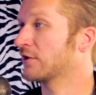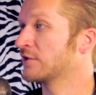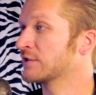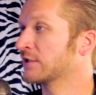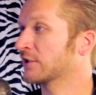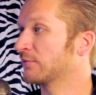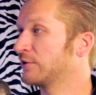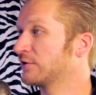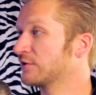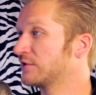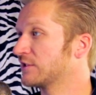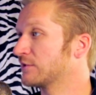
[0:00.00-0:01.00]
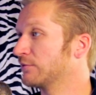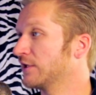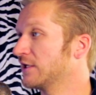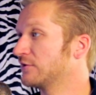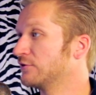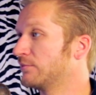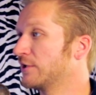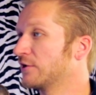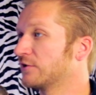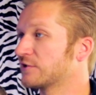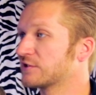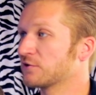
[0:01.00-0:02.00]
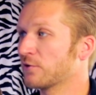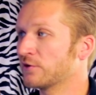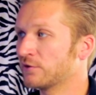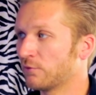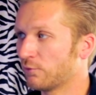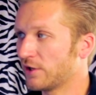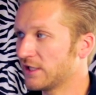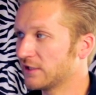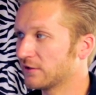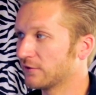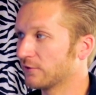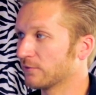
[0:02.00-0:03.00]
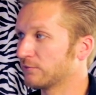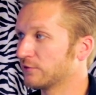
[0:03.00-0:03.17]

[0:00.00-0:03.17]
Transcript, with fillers: causing the computer's display to appear distorted, white, or